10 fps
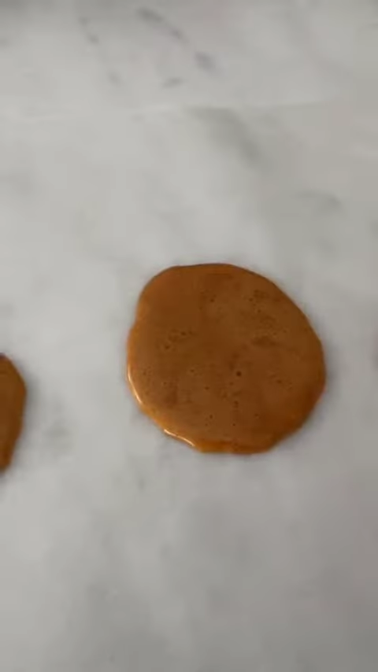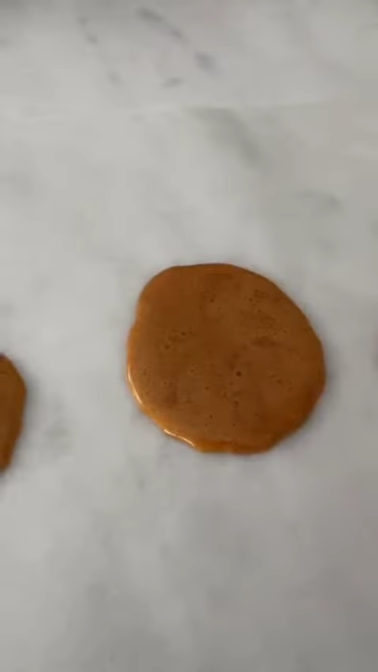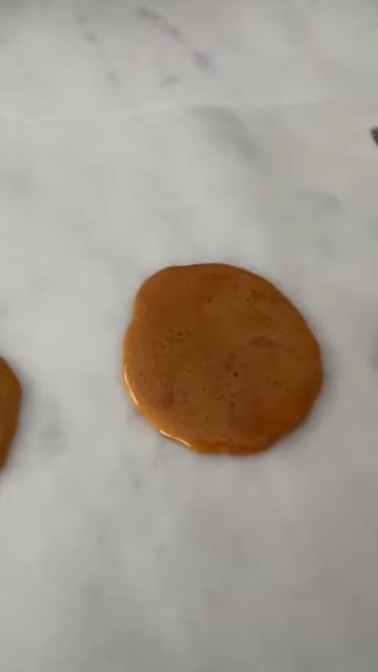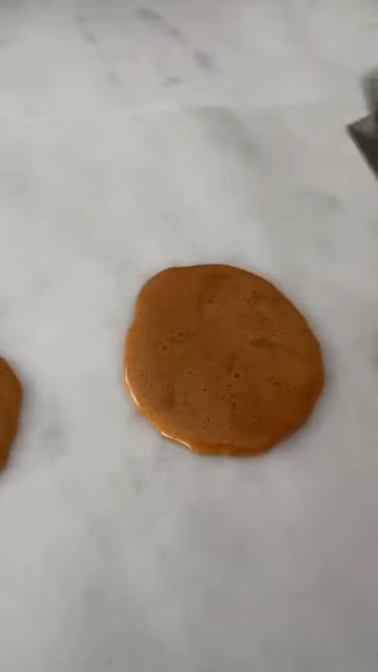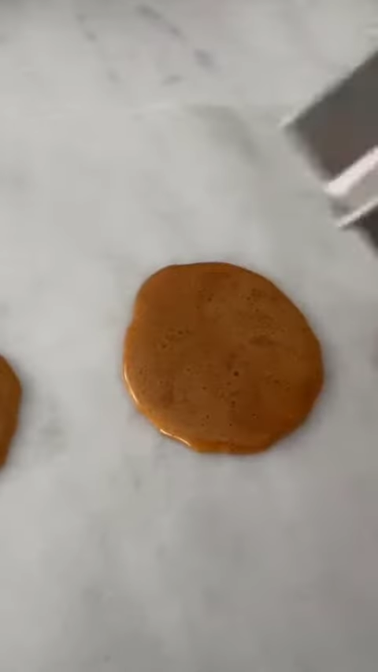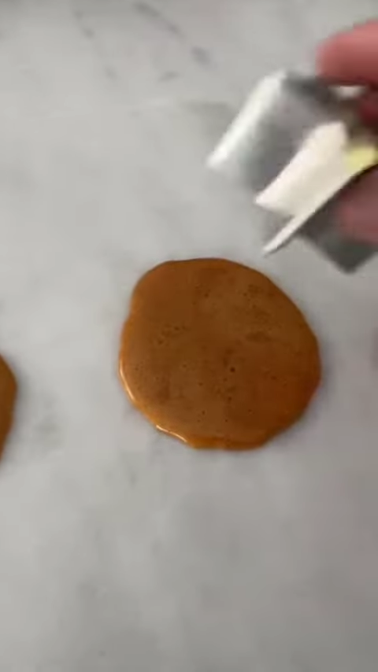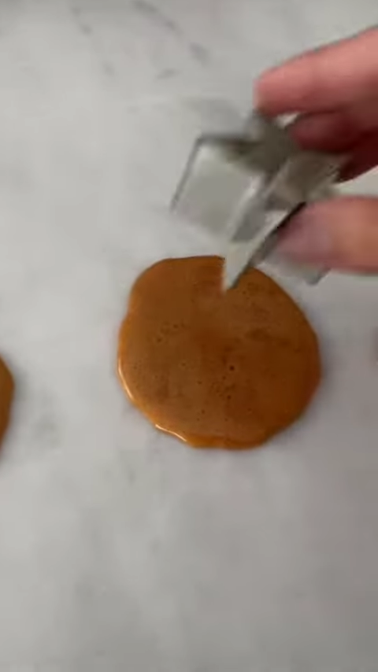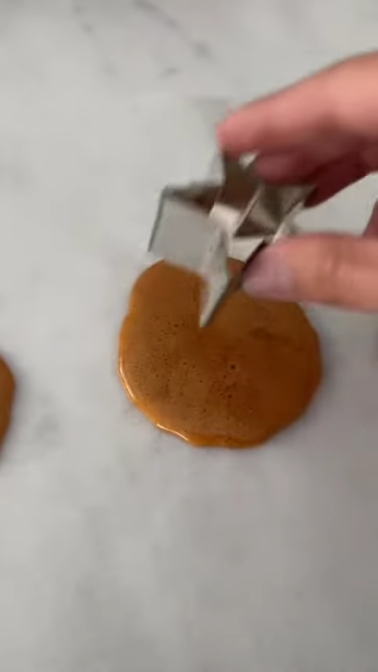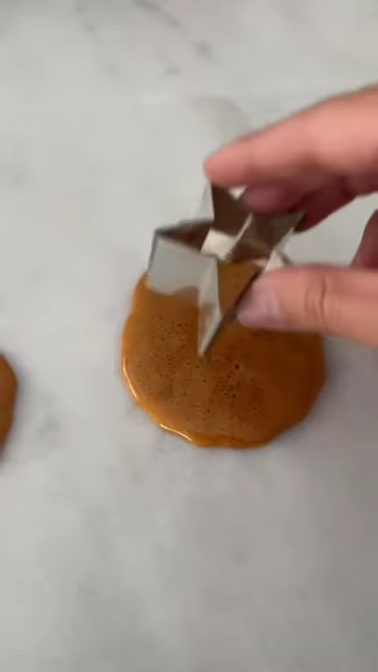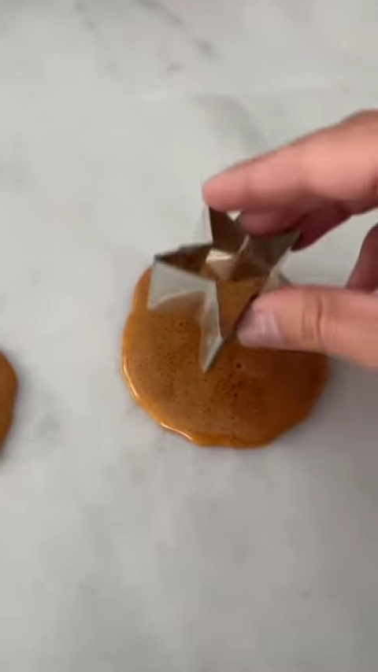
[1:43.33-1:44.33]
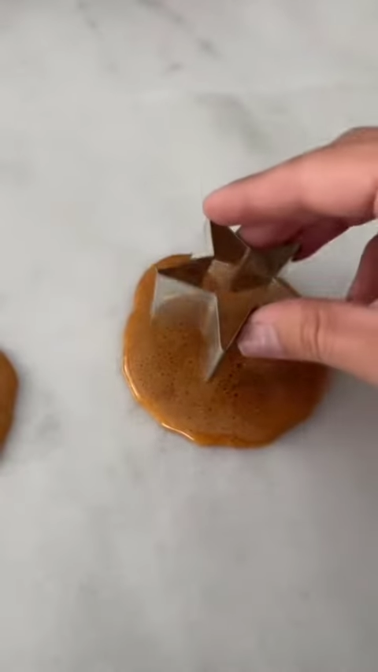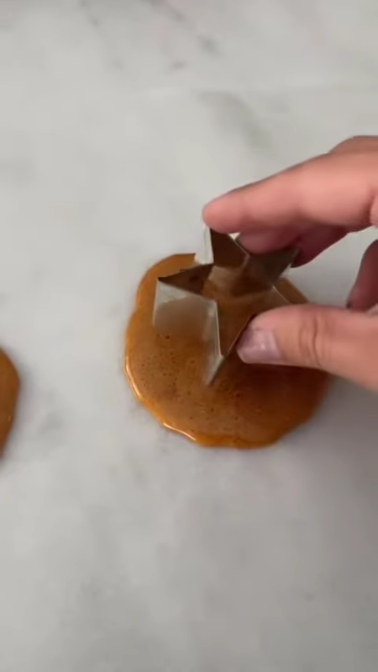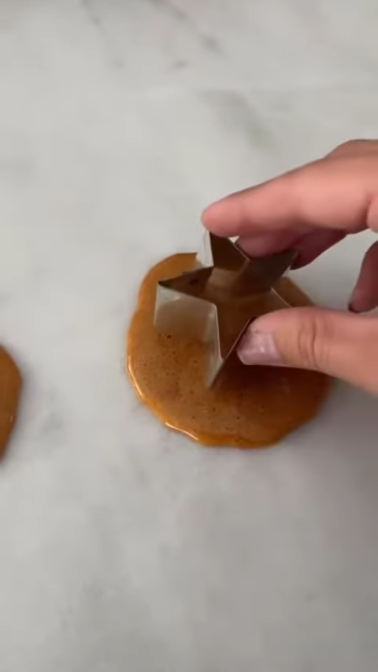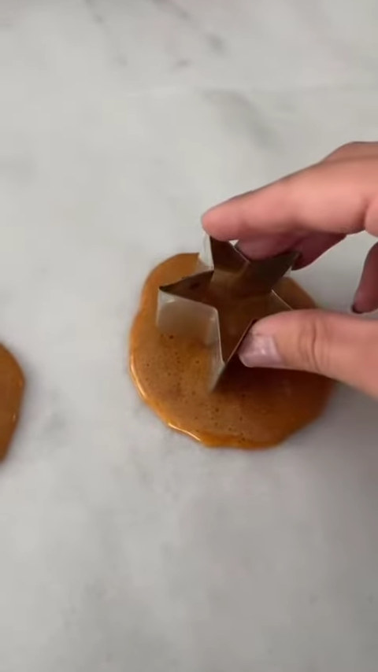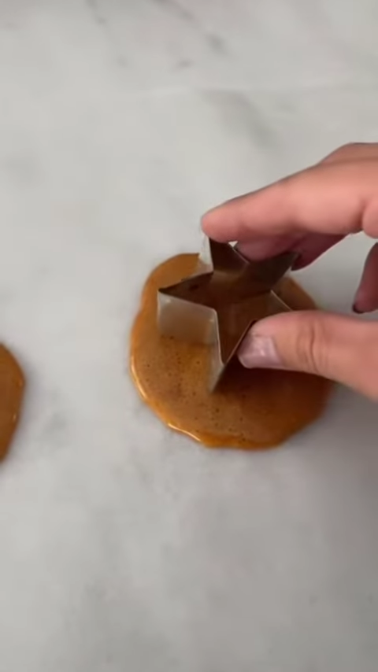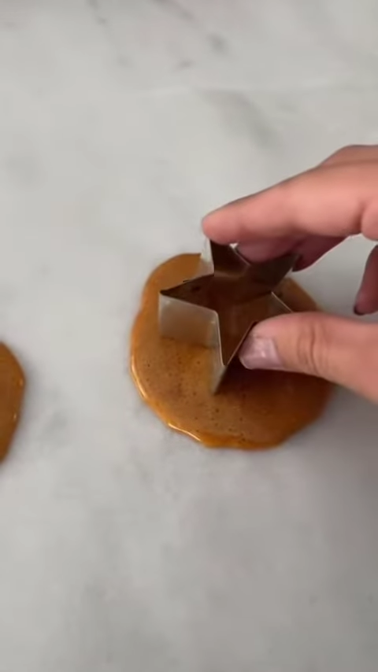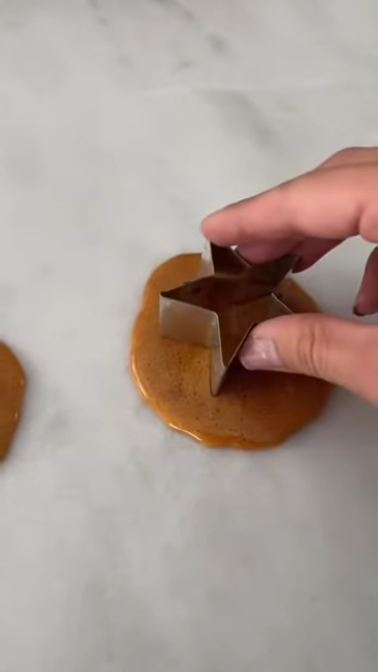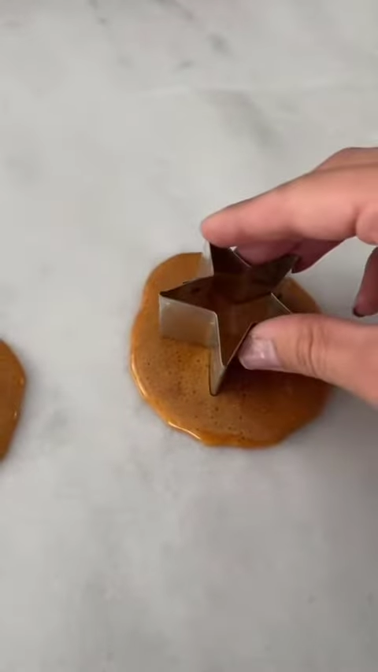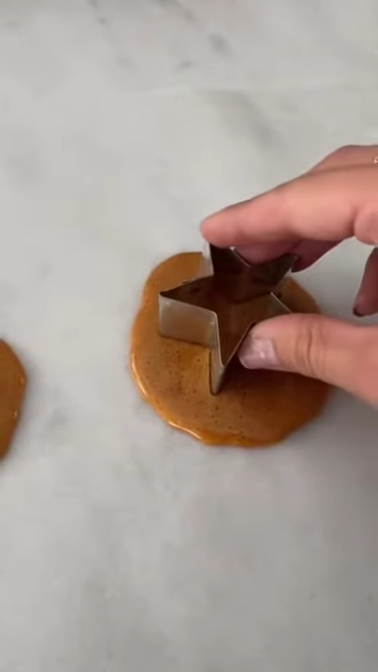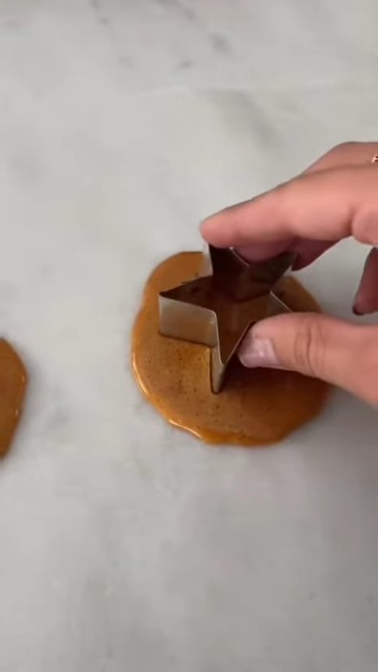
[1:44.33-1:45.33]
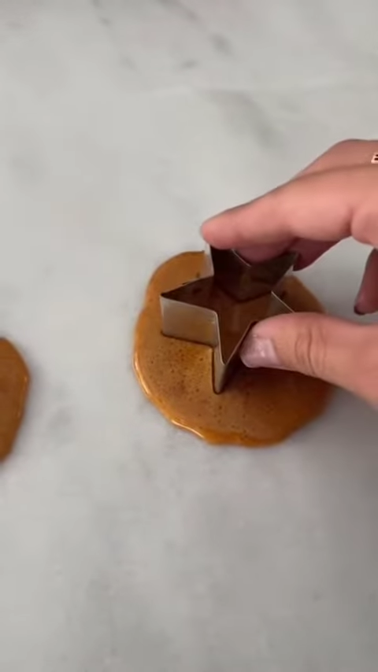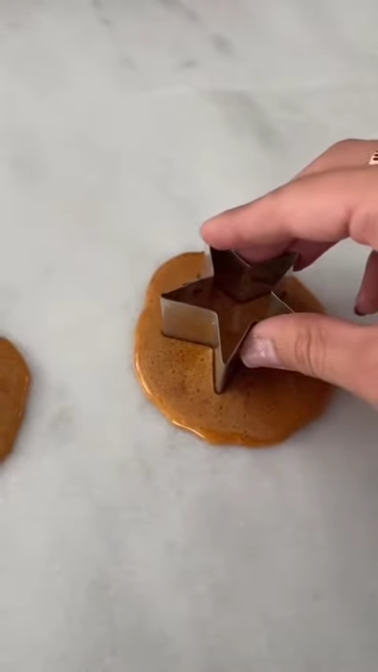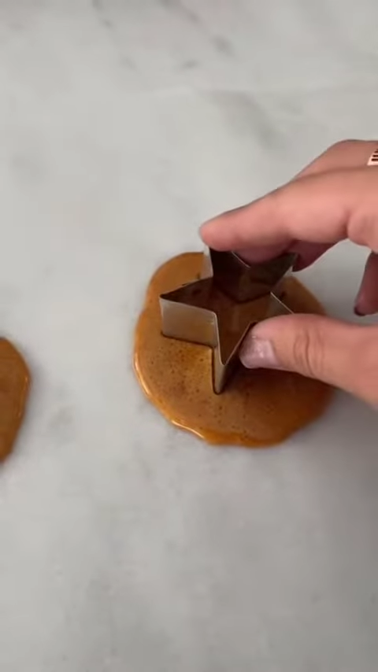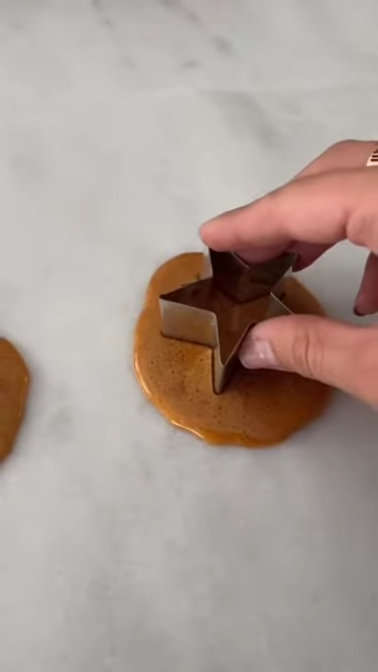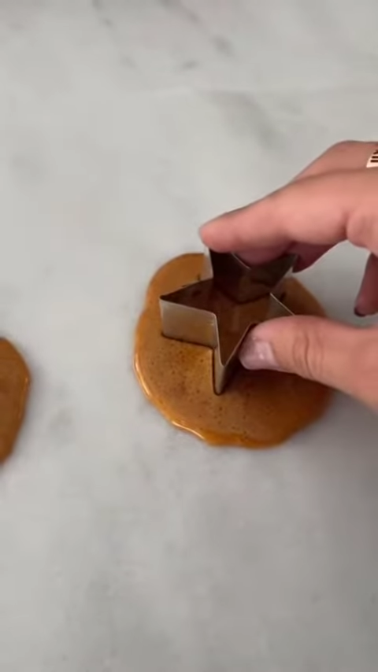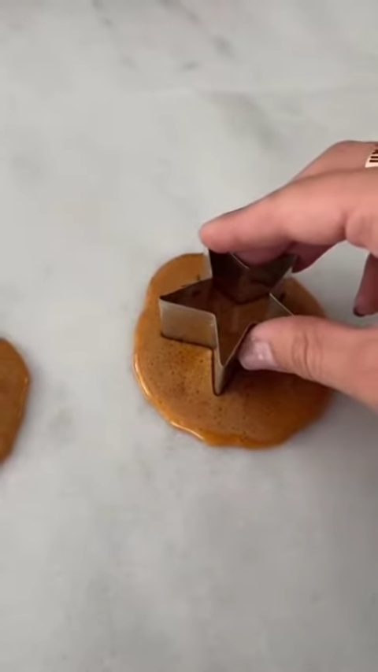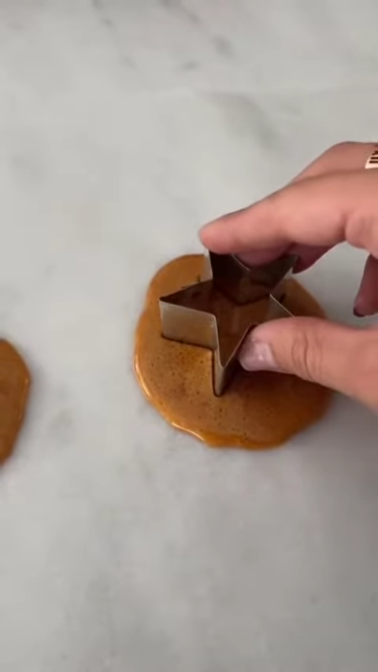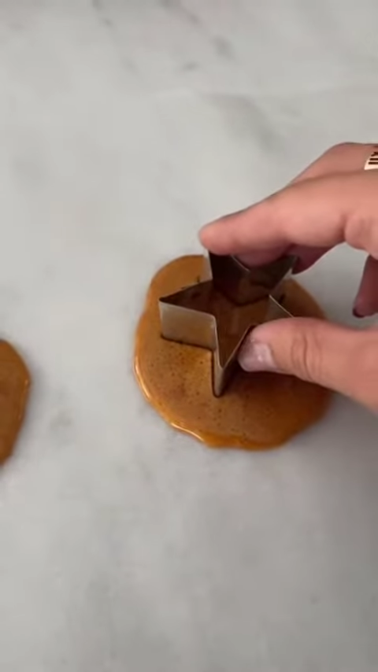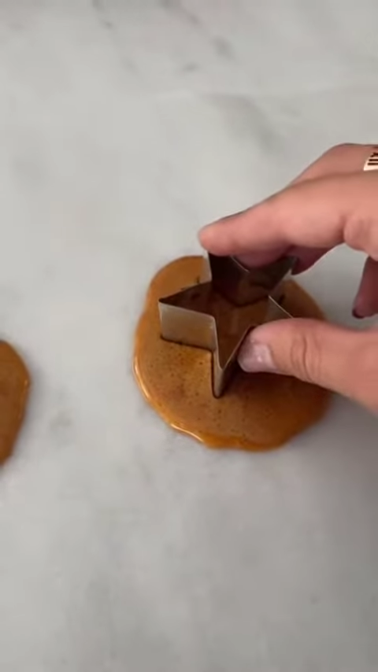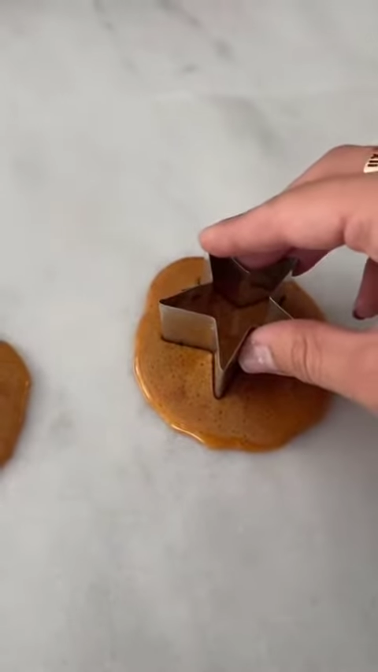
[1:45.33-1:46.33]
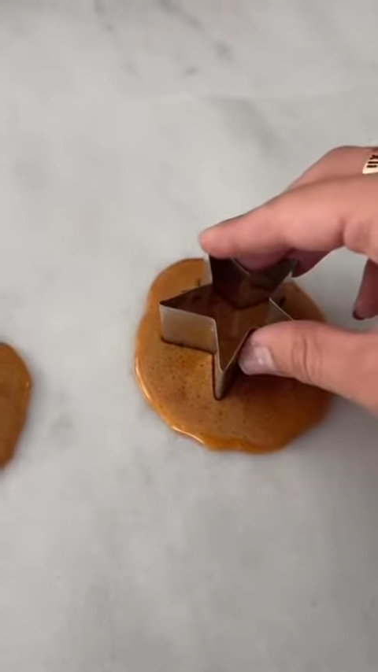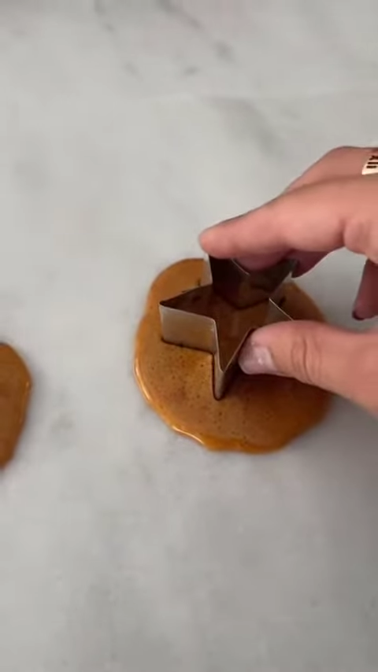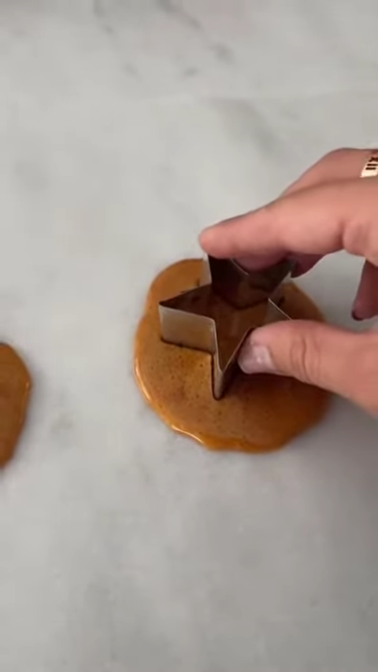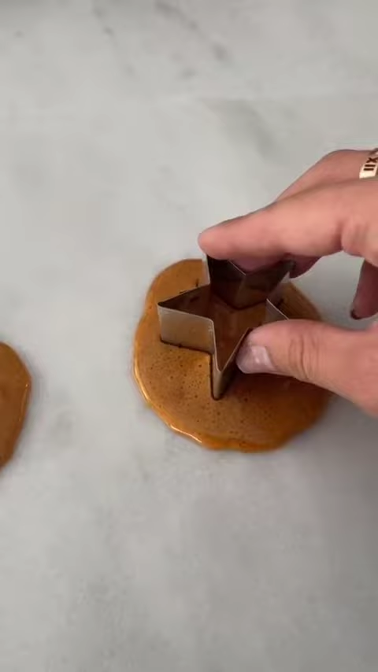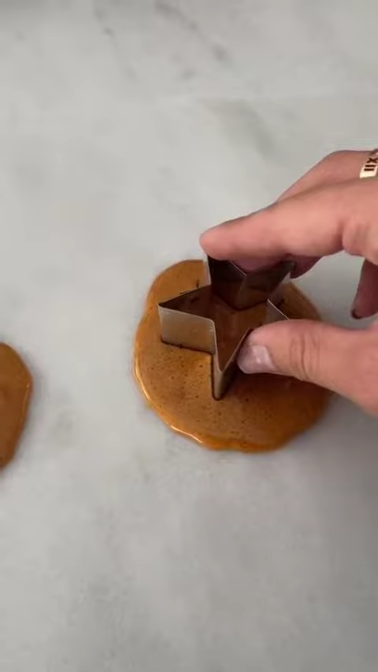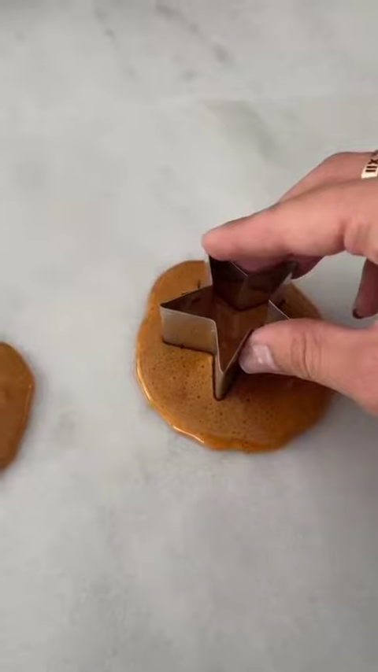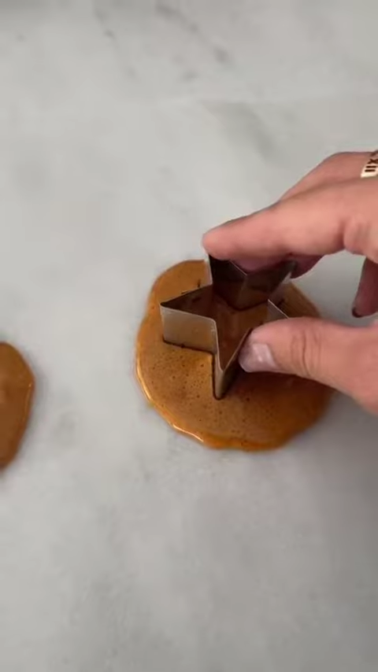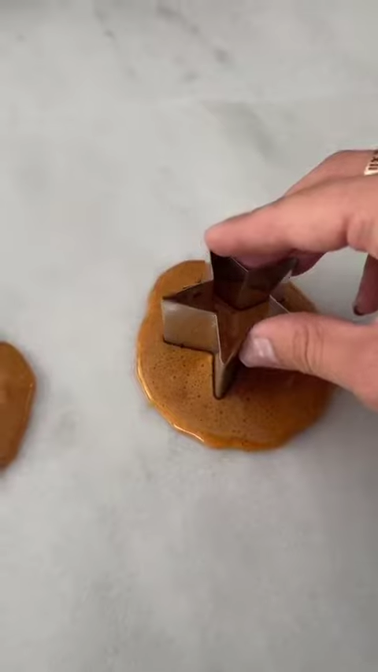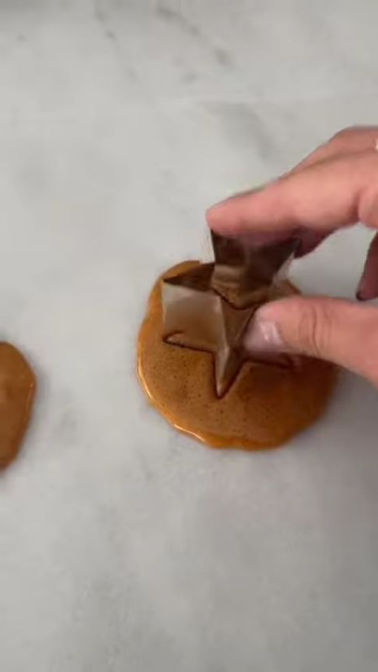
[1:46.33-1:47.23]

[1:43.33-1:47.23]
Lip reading: [unreadable: no face in view]